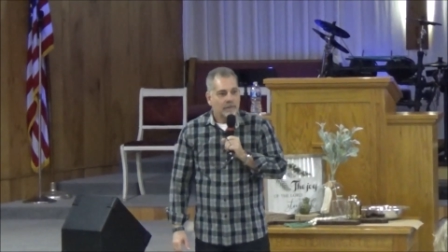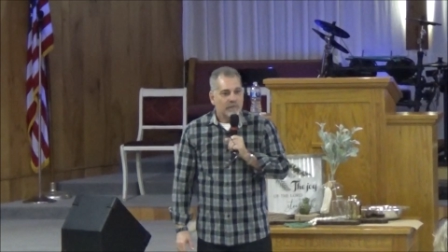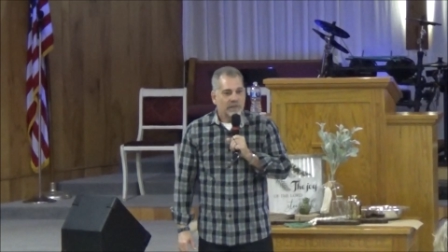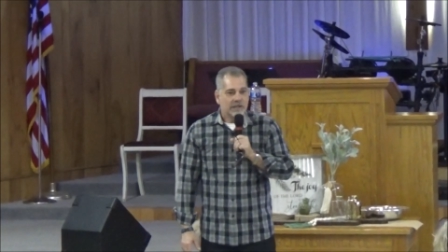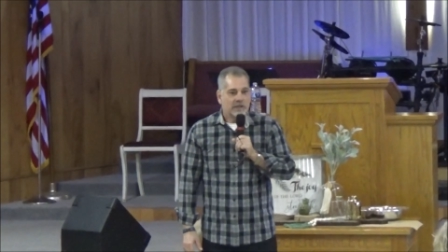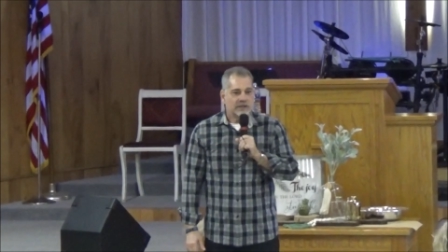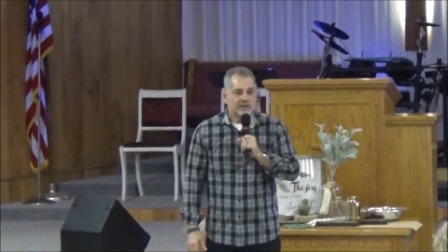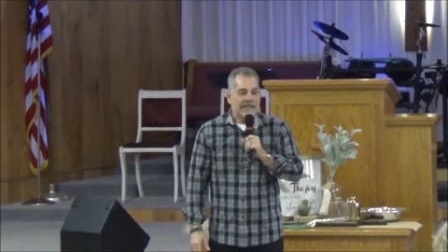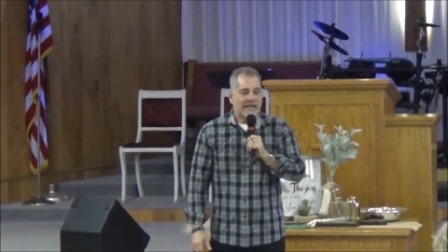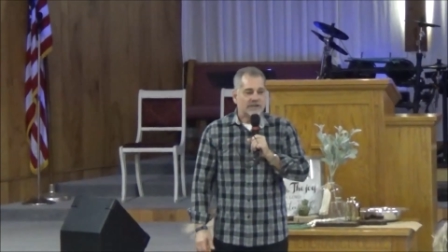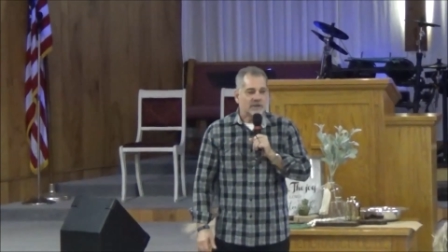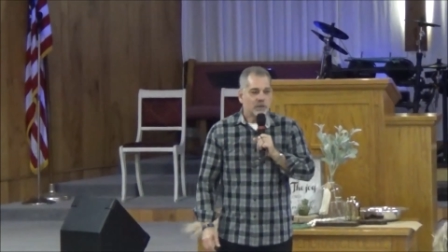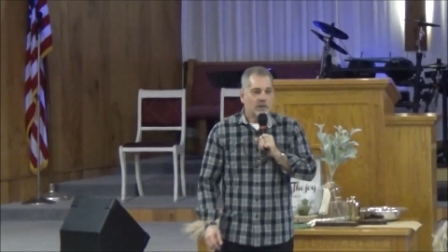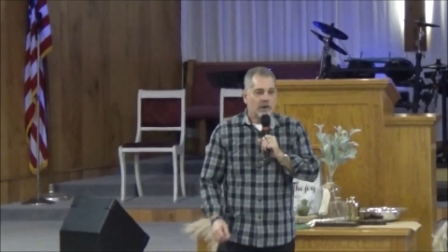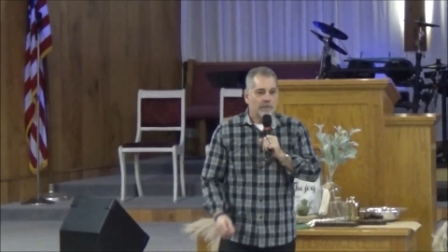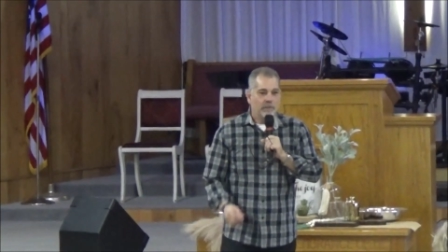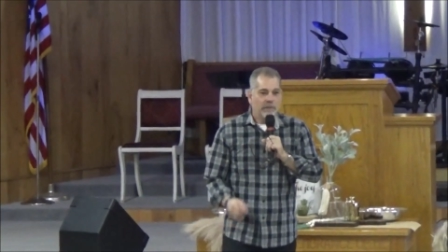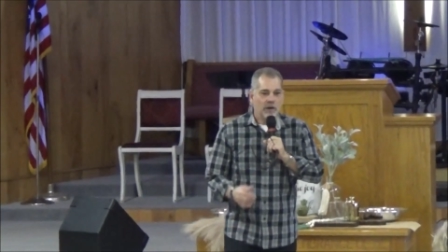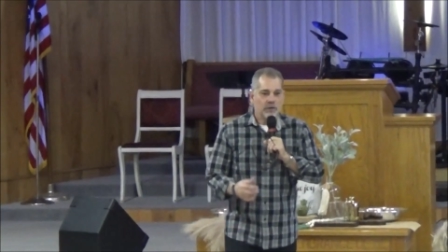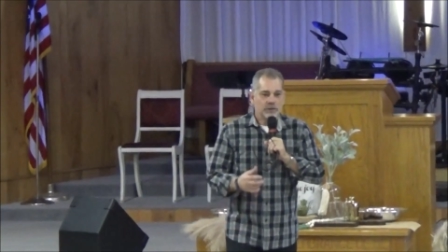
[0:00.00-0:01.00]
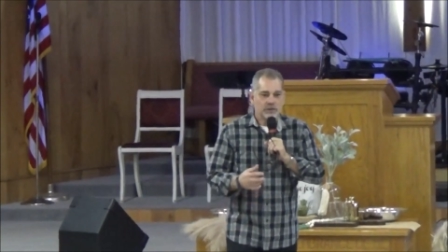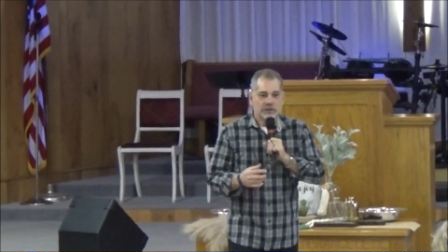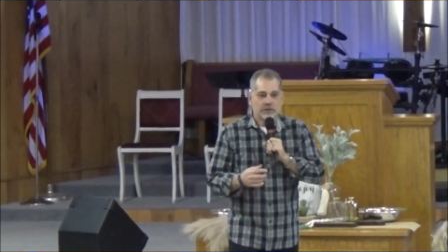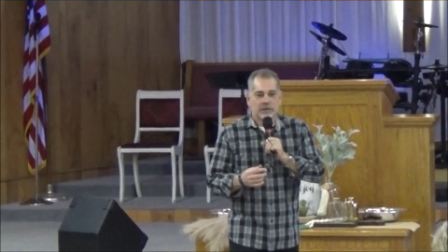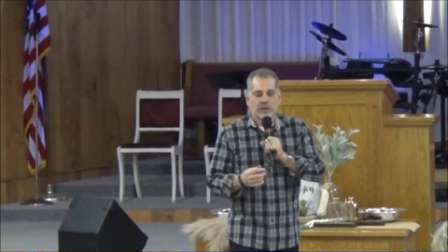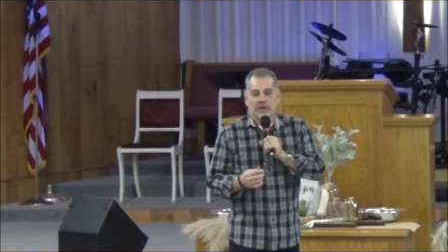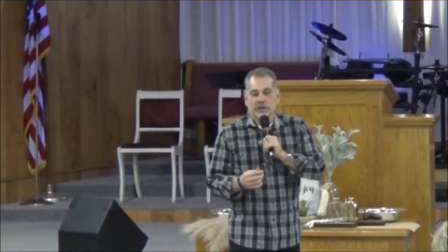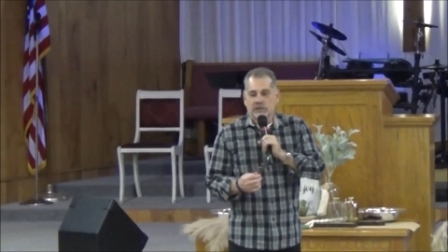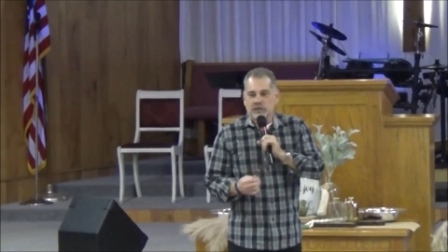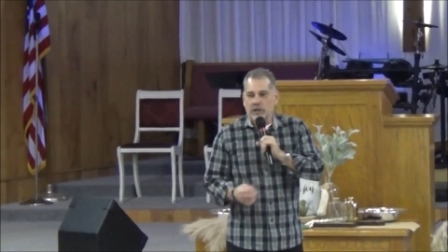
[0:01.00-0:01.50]
Because that's what
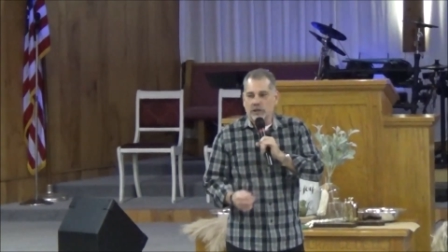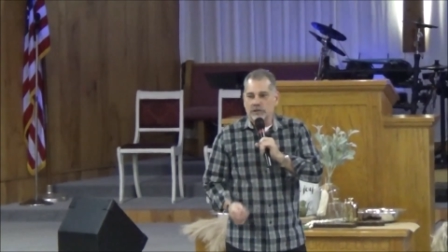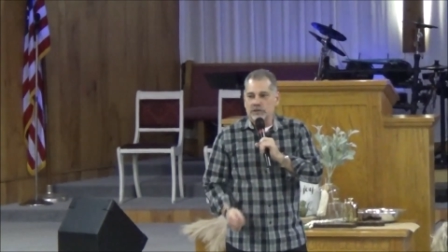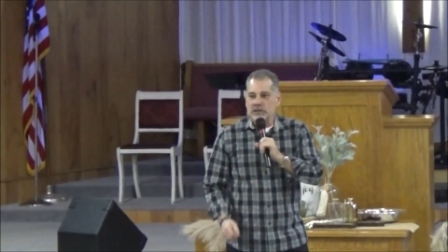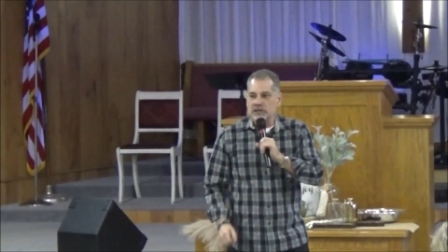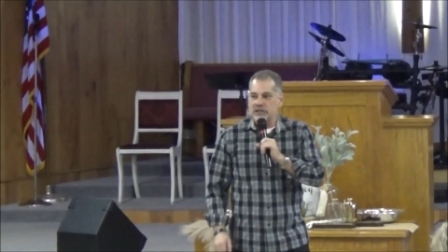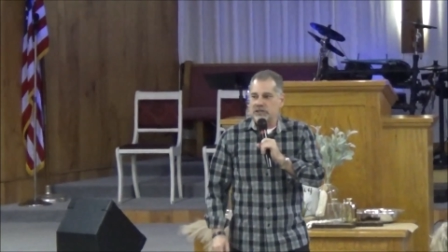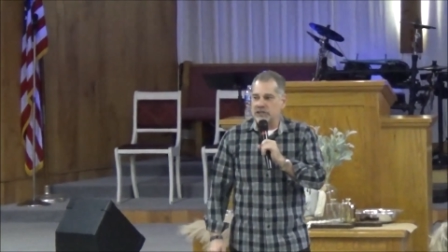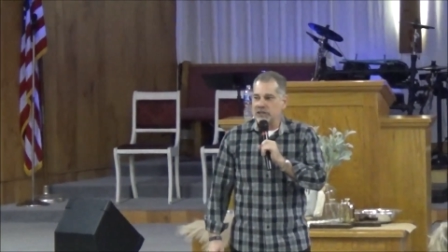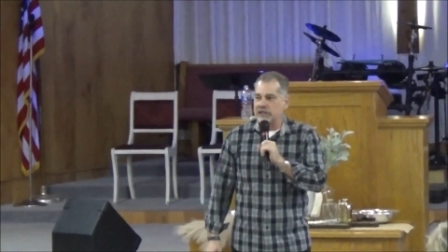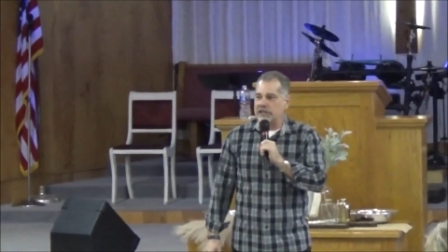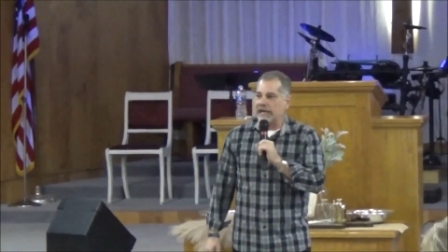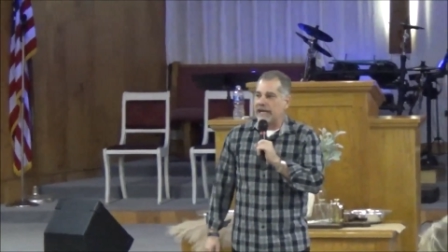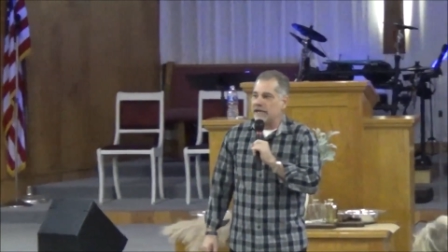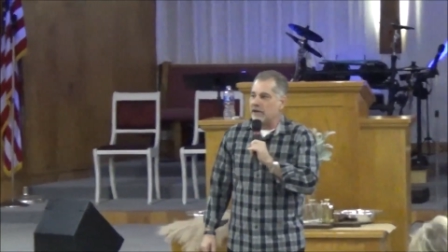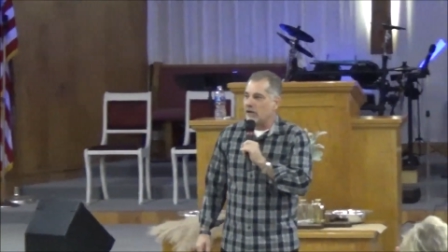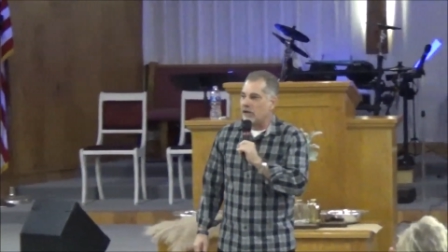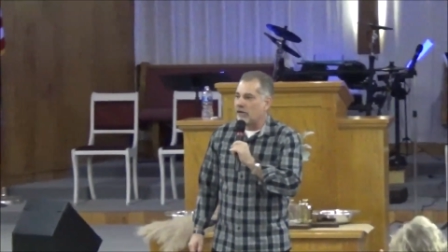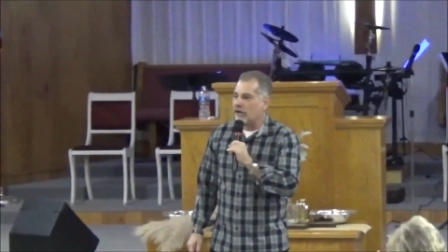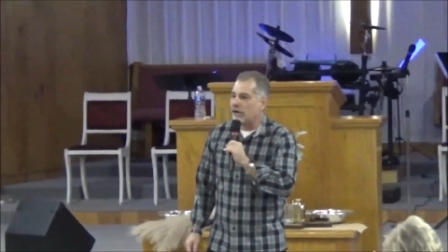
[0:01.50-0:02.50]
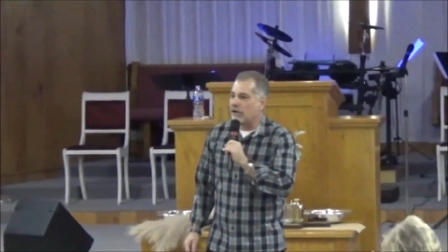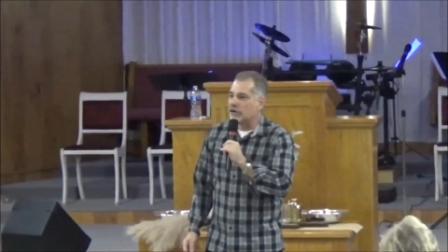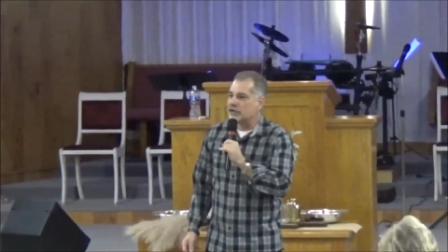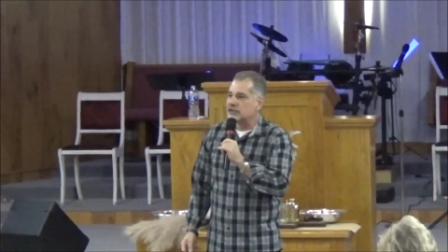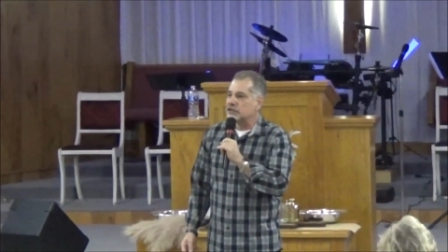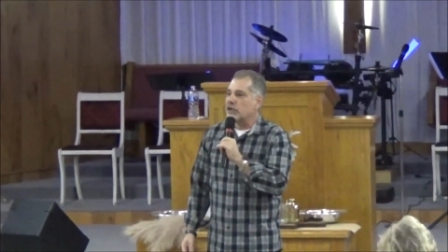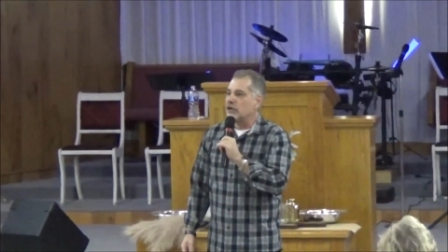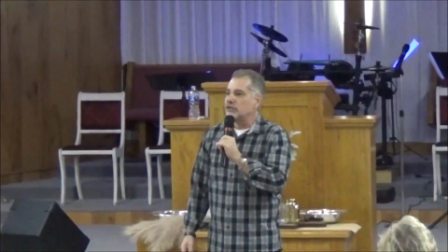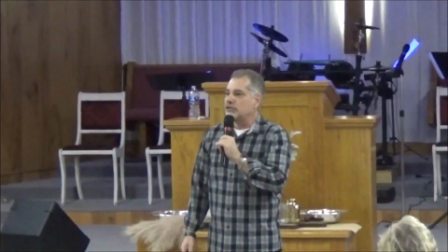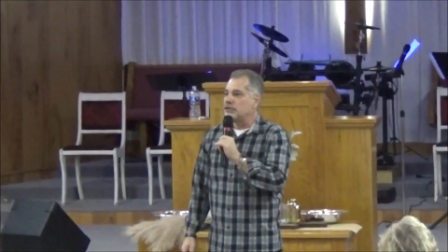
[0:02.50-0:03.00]
most churches today are, are
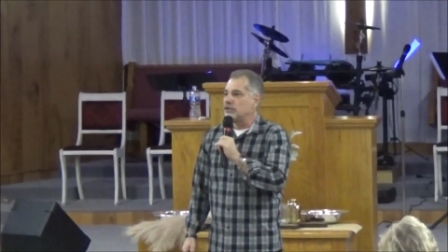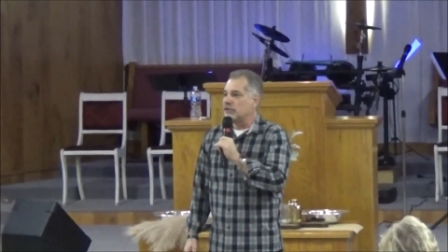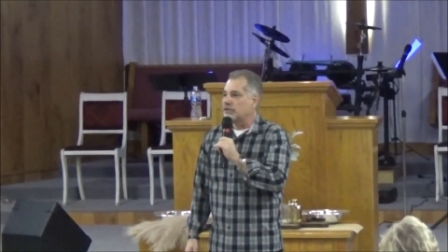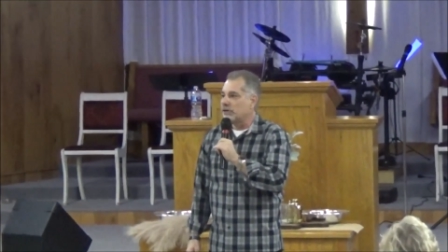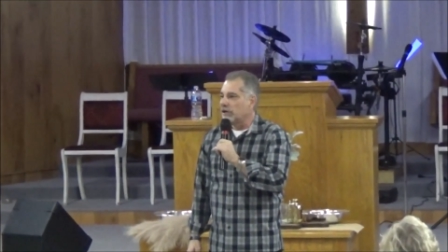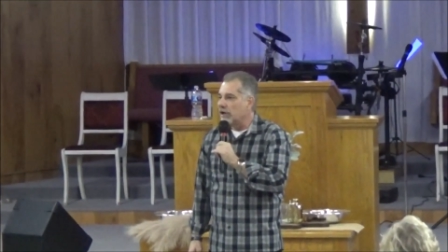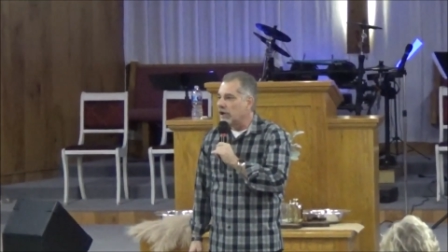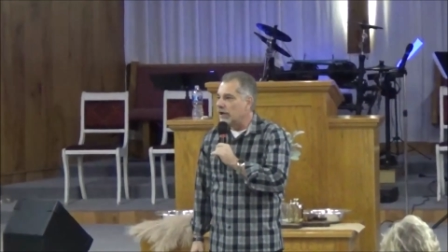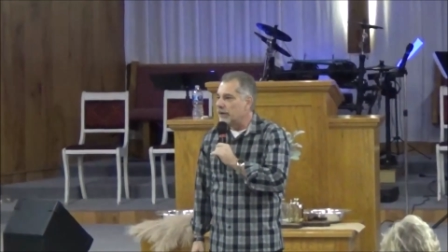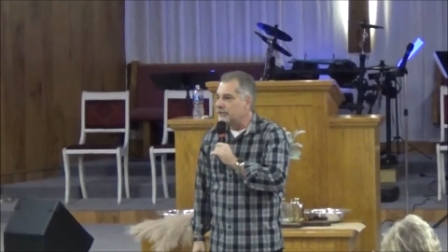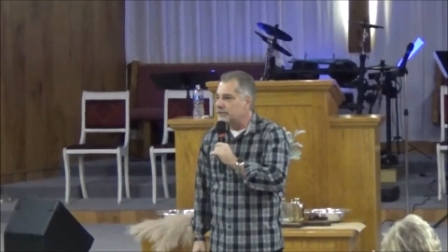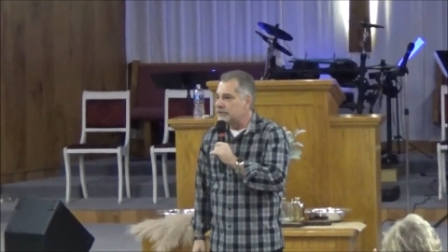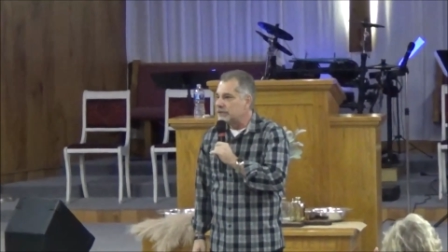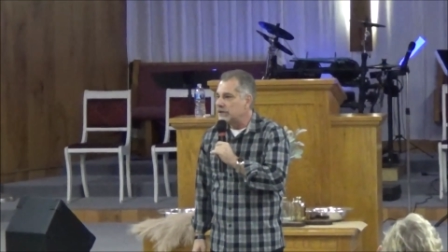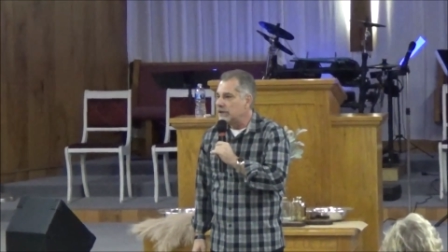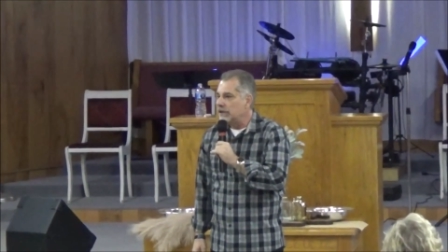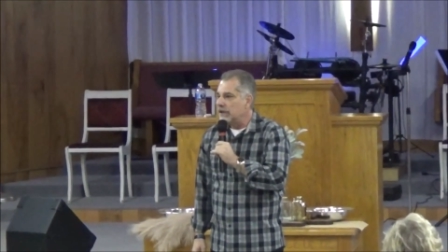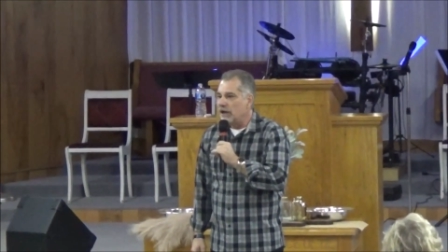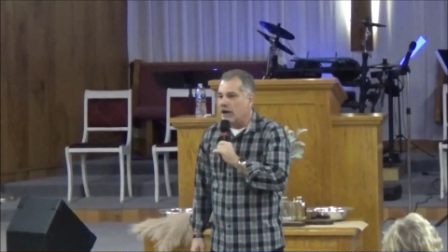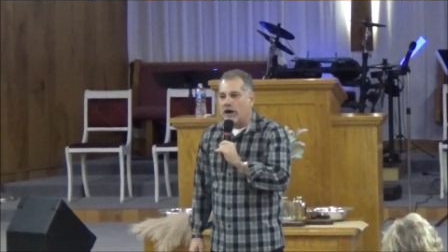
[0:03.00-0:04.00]
social clubs.